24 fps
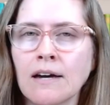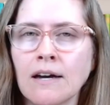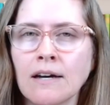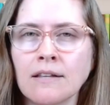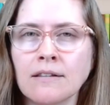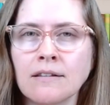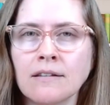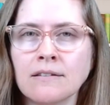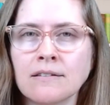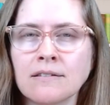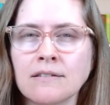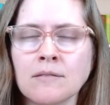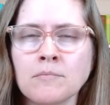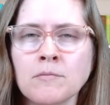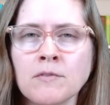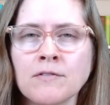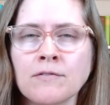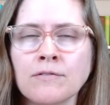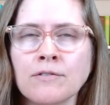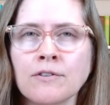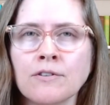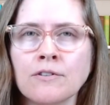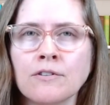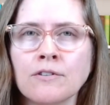Some of
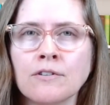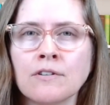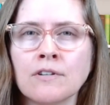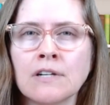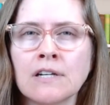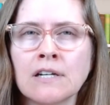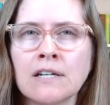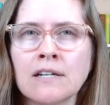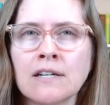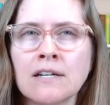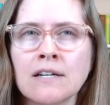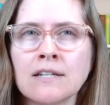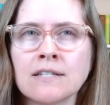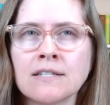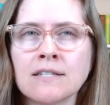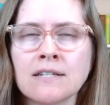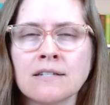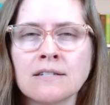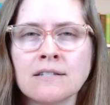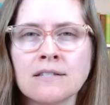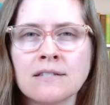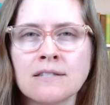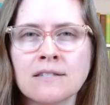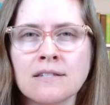her
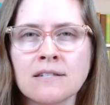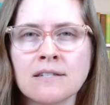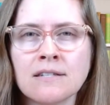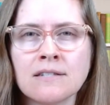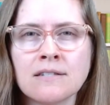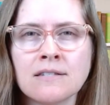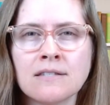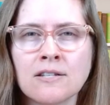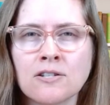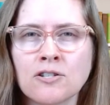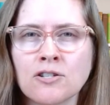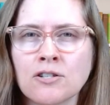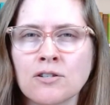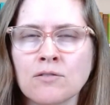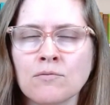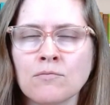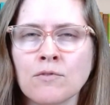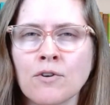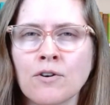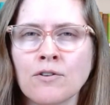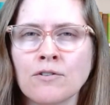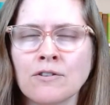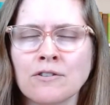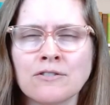sentences that she
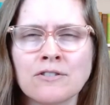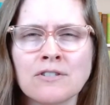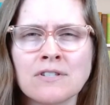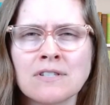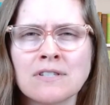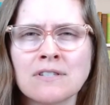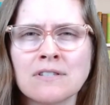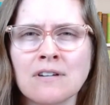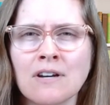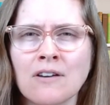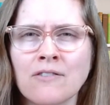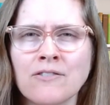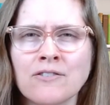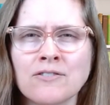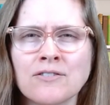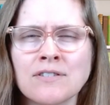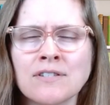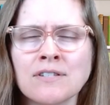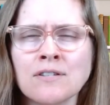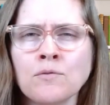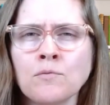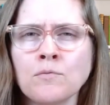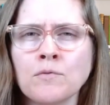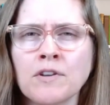wrote they're
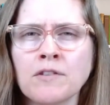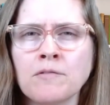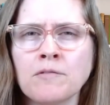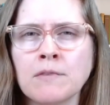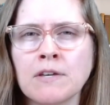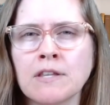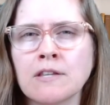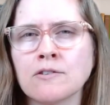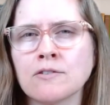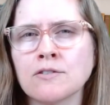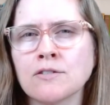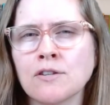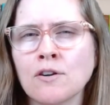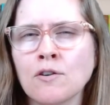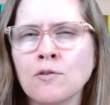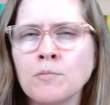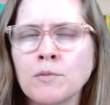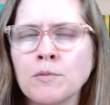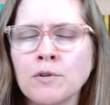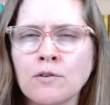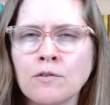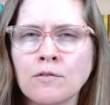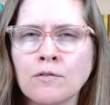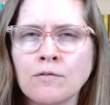still with me. They're so
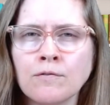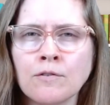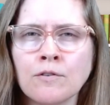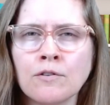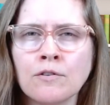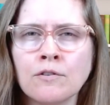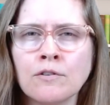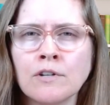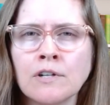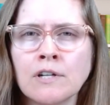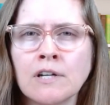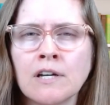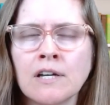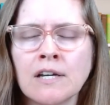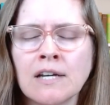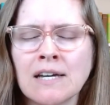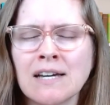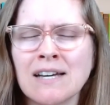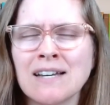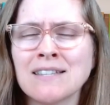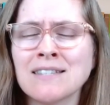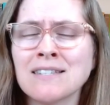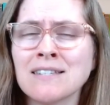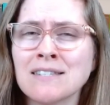beautiful.
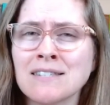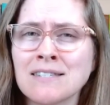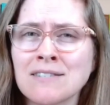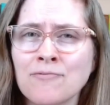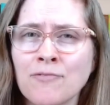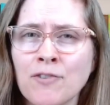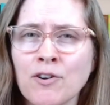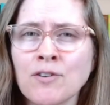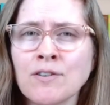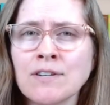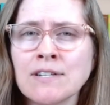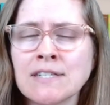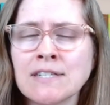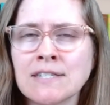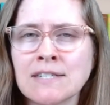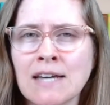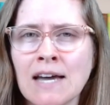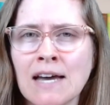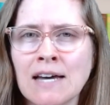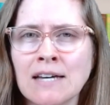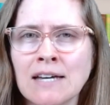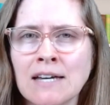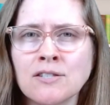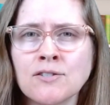It's a very
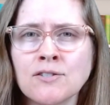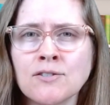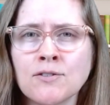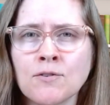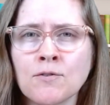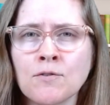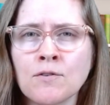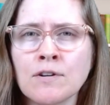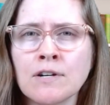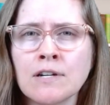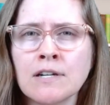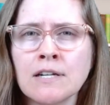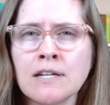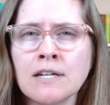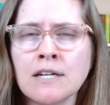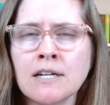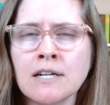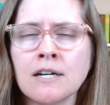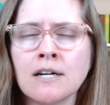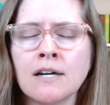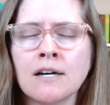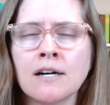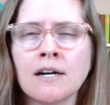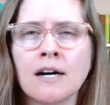sad story,
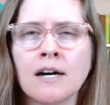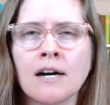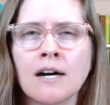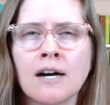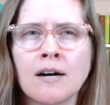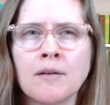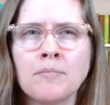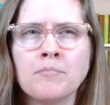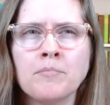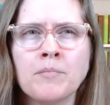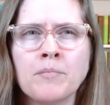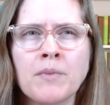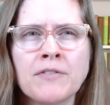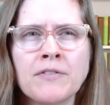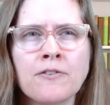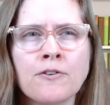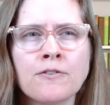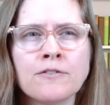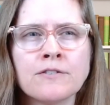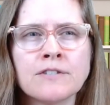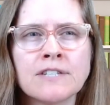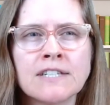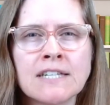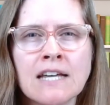but her
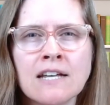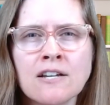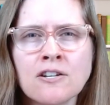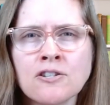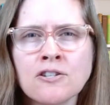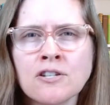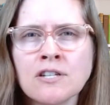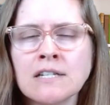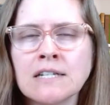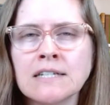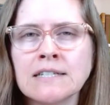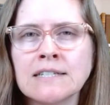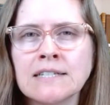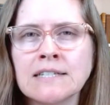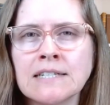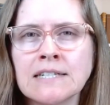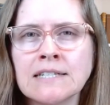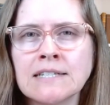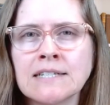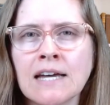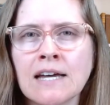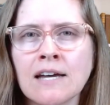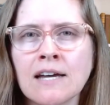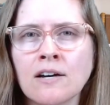attention to
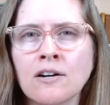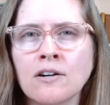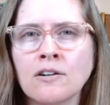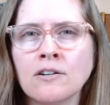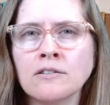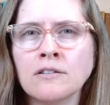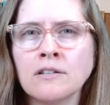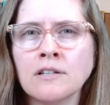detail,